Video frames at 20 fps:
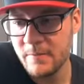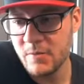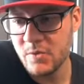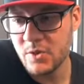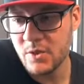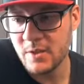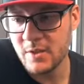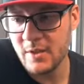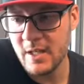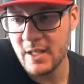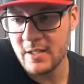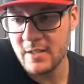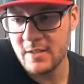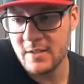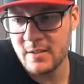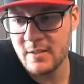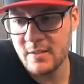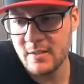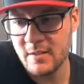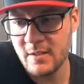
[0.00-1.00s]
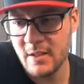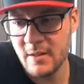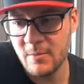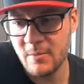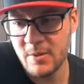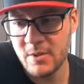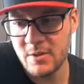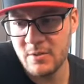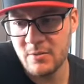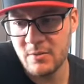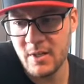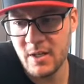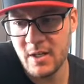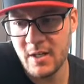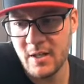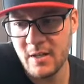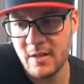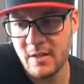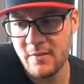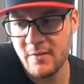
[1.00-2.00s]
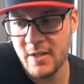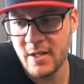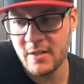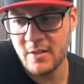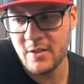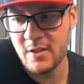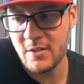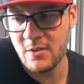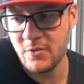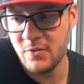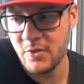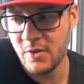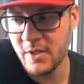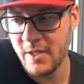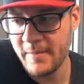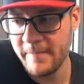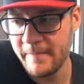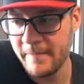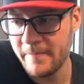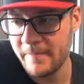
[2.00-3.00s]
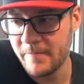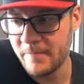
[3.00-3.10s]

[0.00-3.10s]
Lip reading: So that wasn't really an advantage for him.